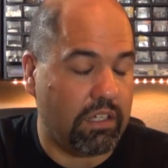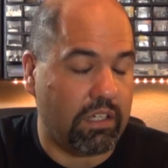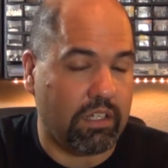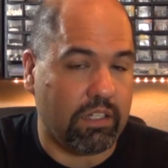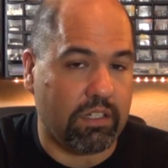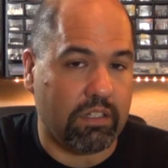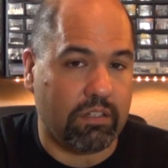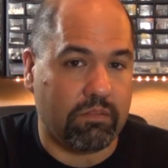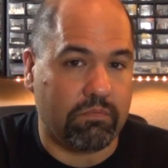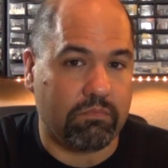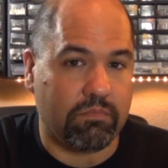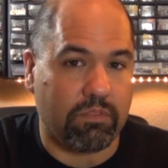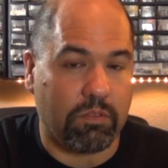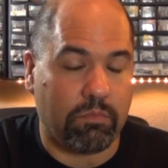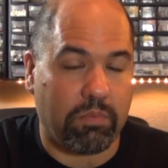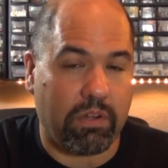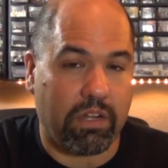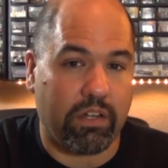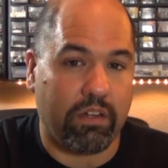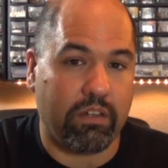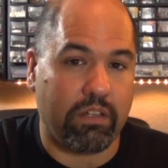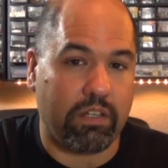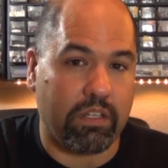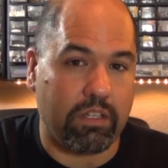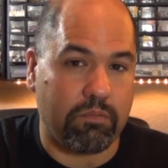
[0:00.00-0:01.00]
Um, the
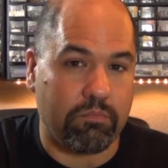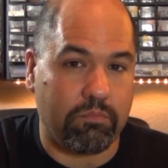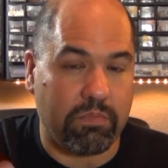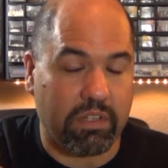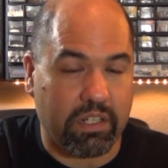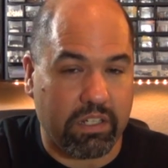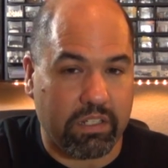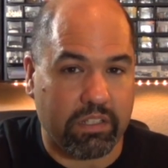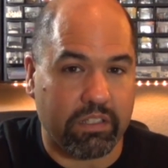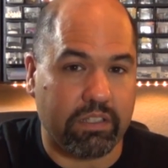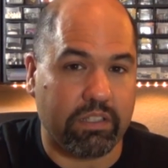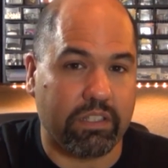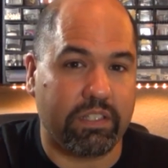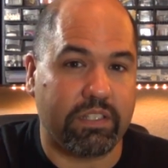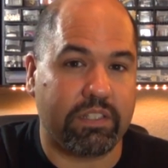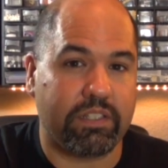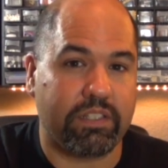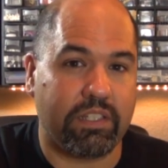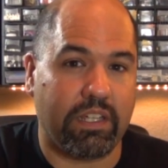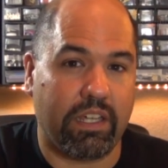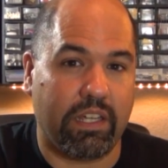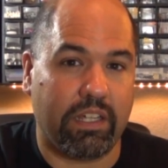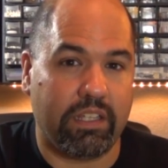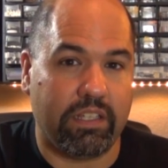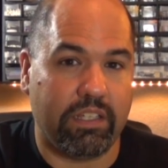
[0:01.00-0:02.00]
parent admittedly
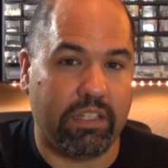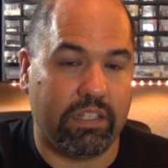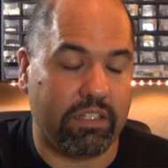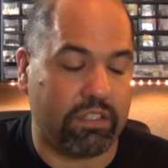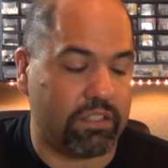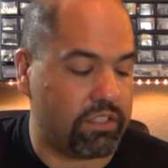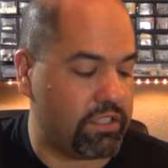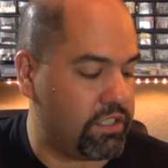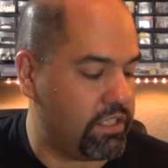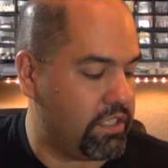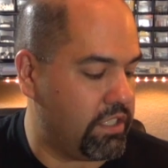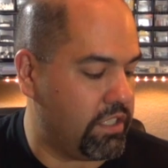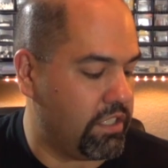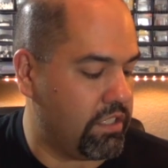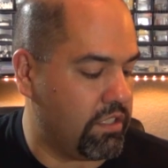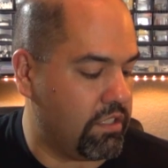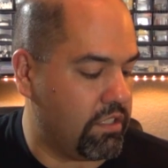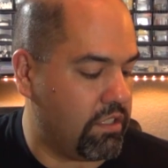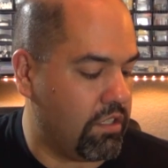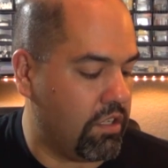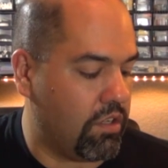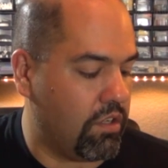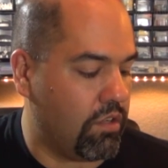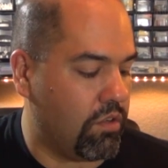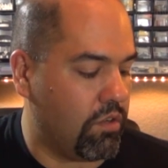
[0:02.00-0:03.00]
said that she
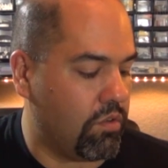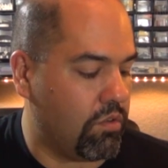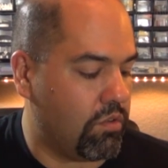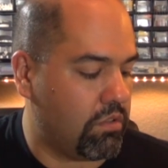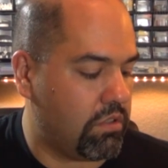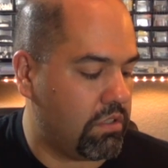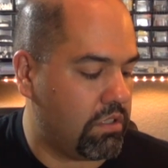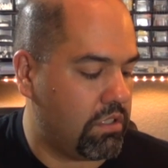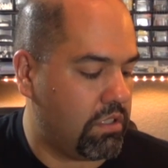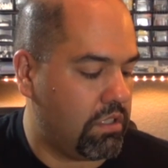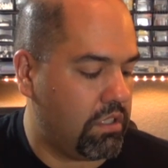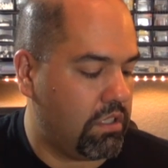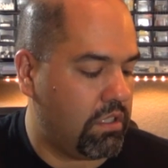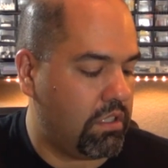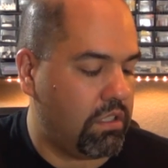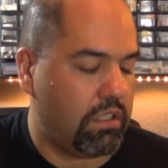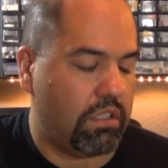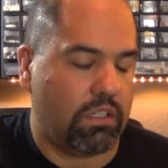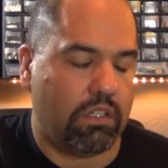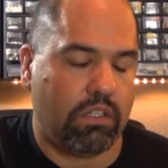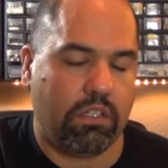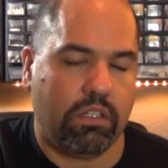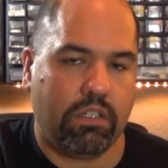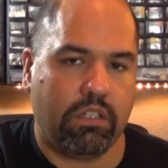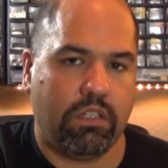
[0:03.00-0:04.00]
didn't know
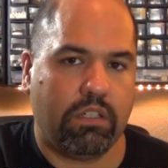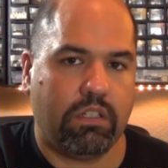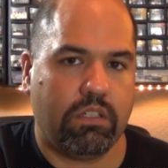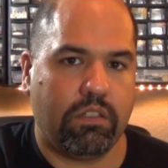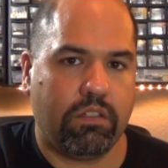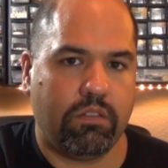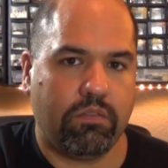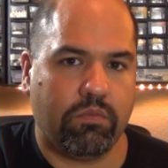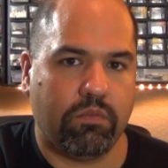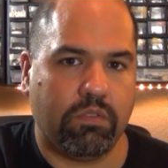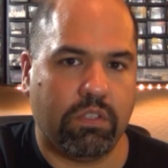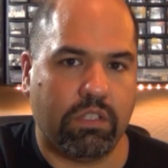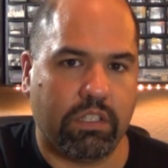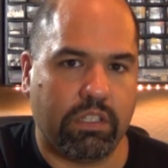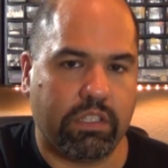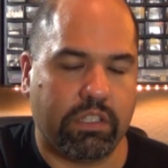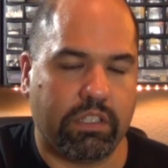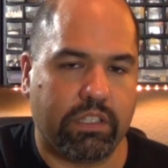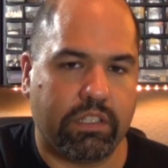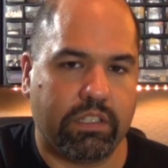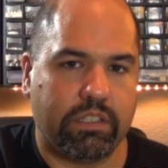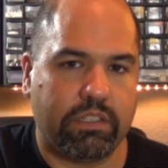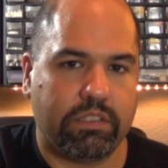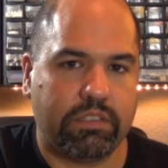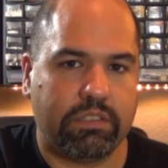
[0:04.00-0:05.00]

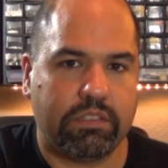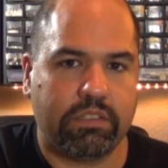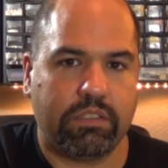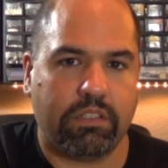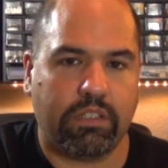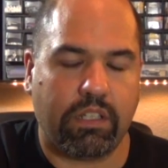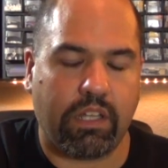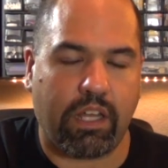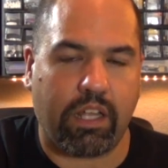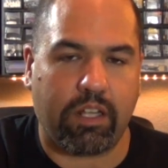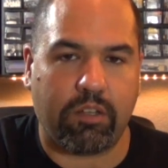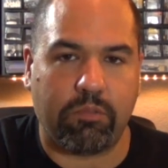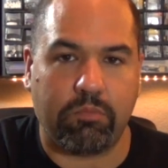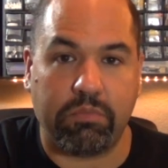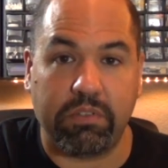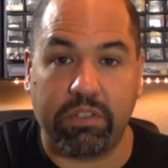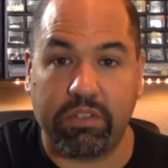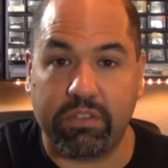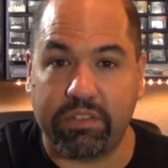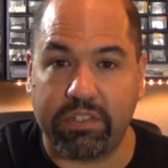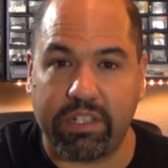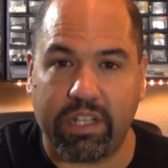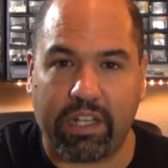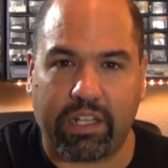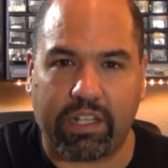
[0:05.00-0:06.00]
really how to
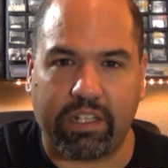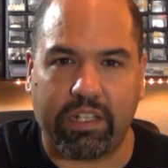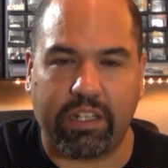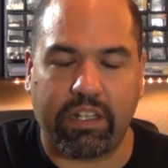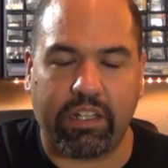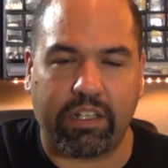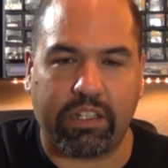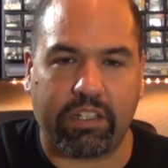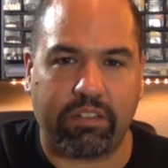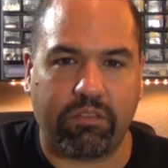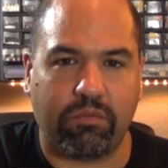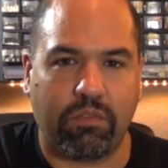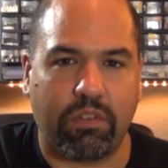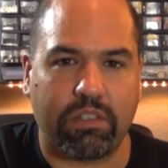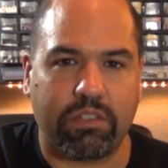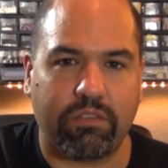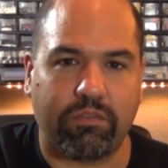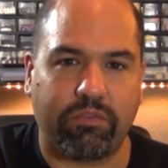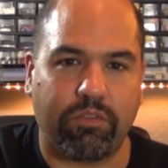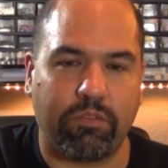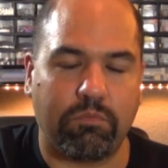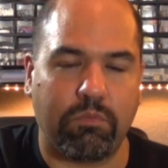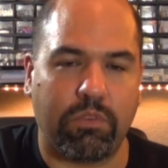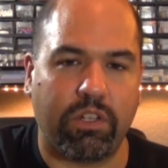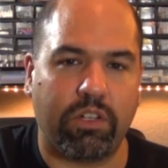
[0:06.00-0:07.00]
build Technic and
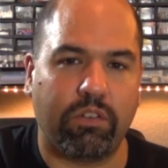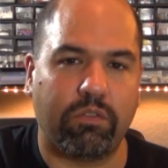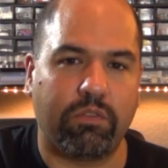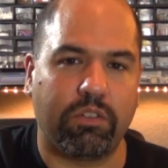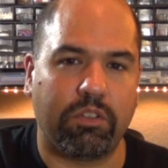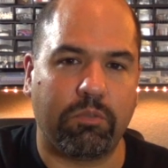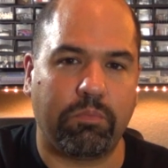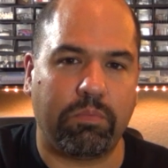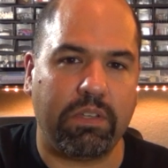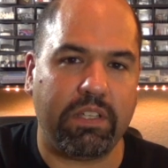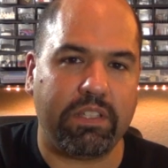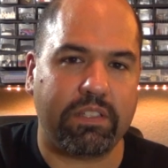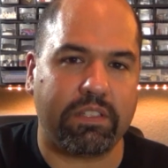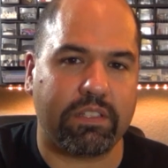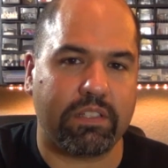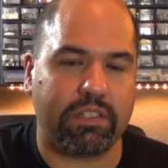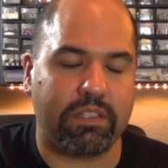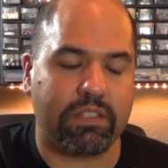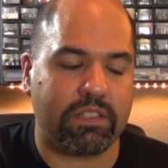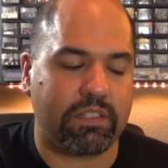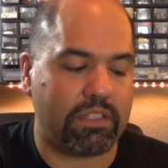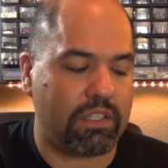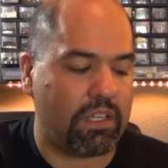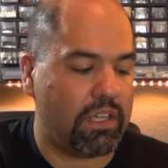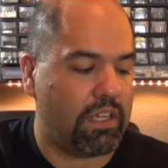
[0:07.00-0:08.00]
wasn't familiar with the
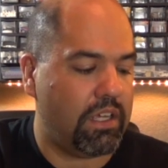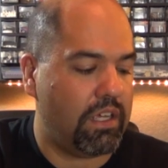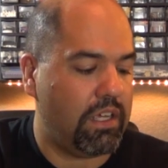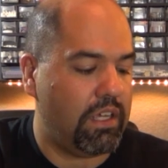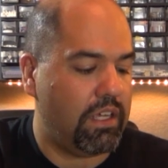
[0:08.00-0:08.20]
pieces.